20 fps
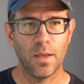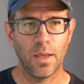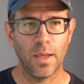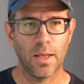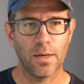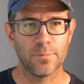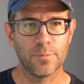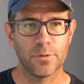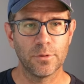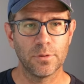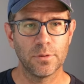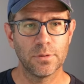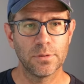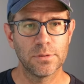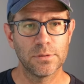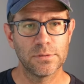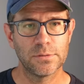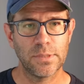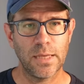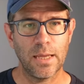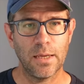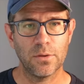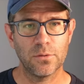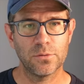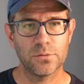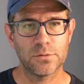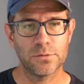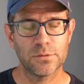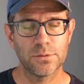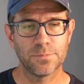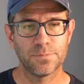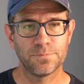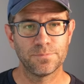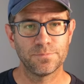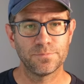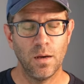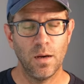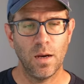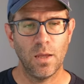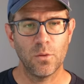animal sounds,
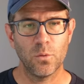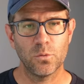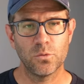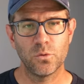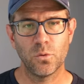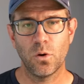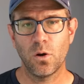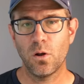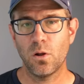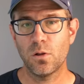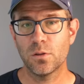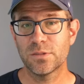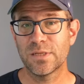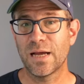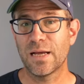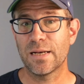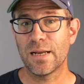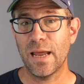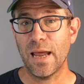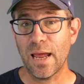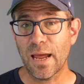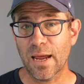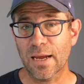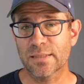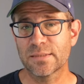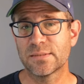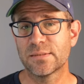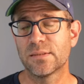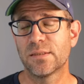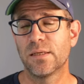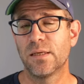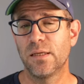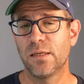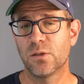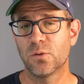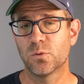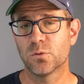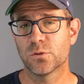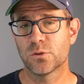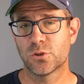and then we'll do all dot x
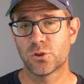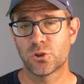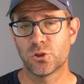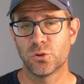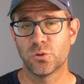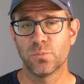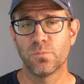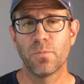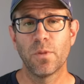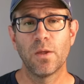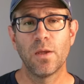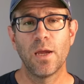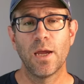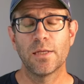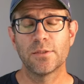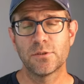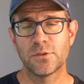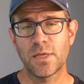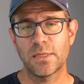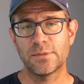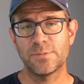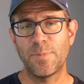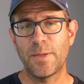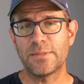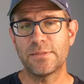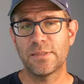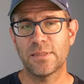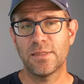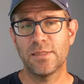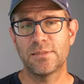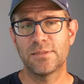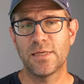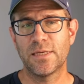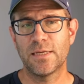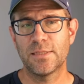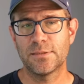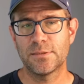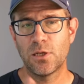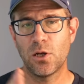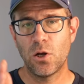equals true. And so that basically
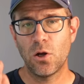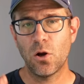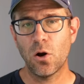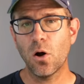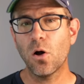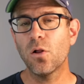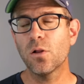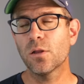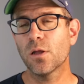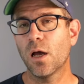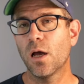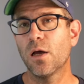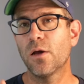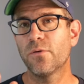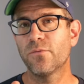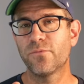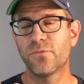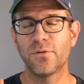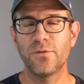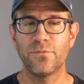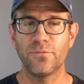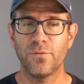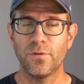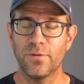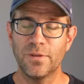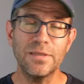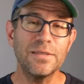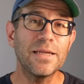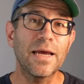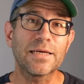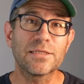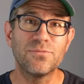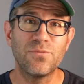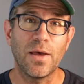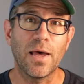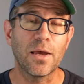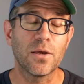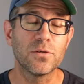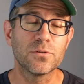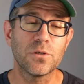says all of the index
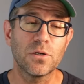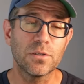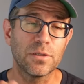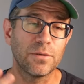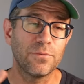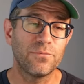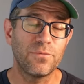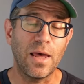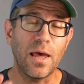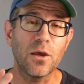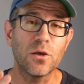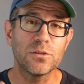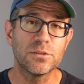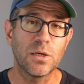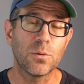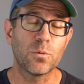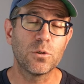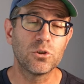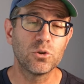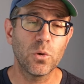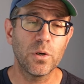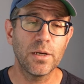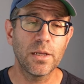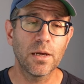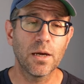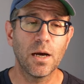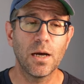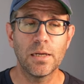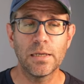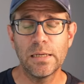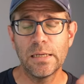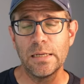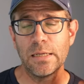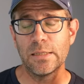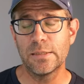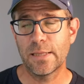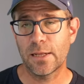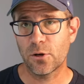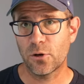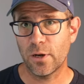values, all the values that we're joining on
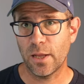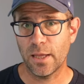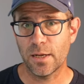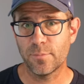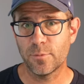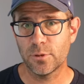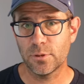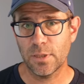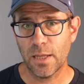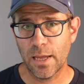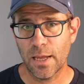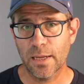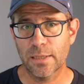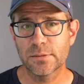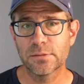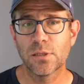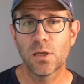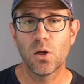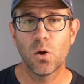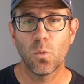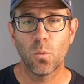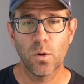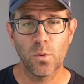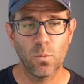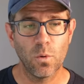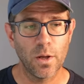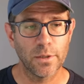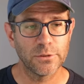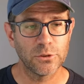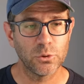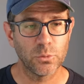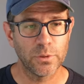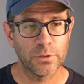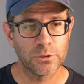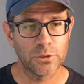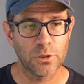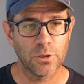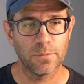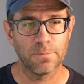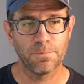that are in animal legs, we want to
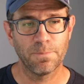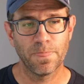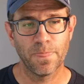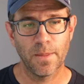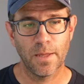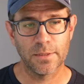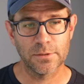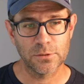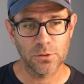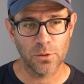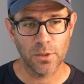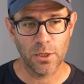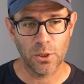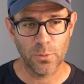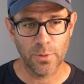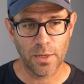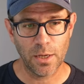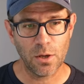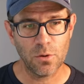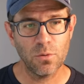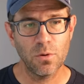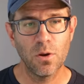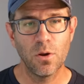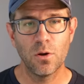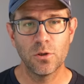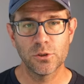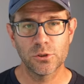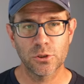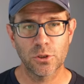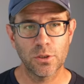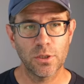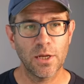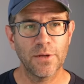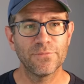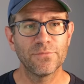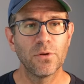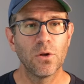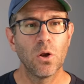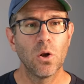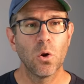return. And so here we go. Sure
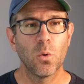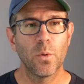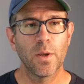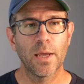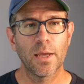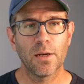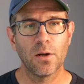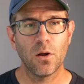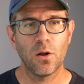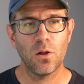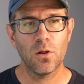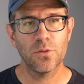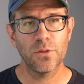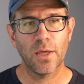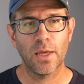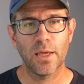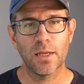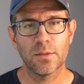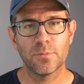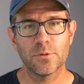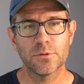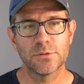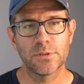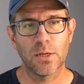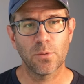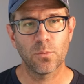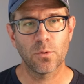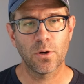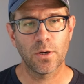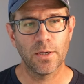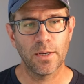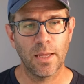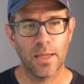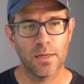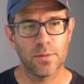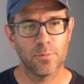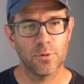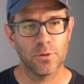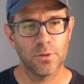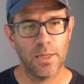enough, we get all the animals that were in
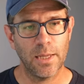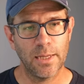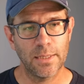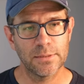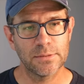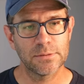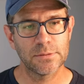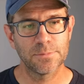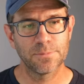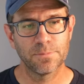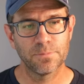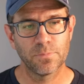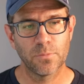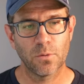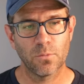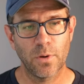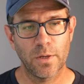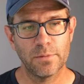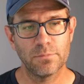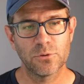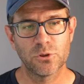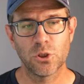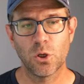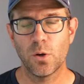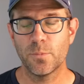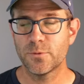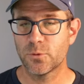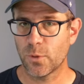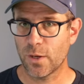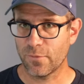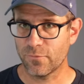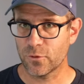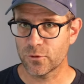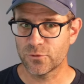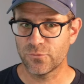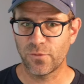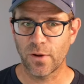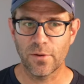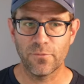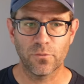animal legs, right, show up. So we have
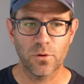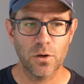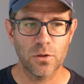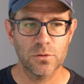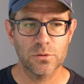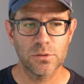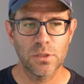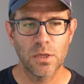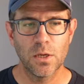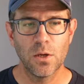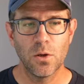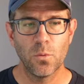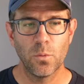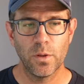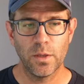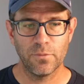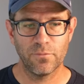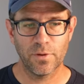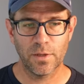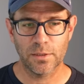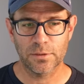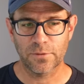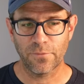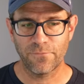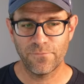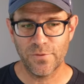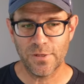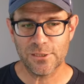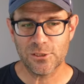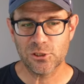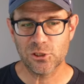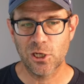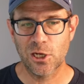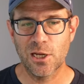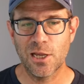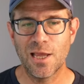those five rows. We even get the fish,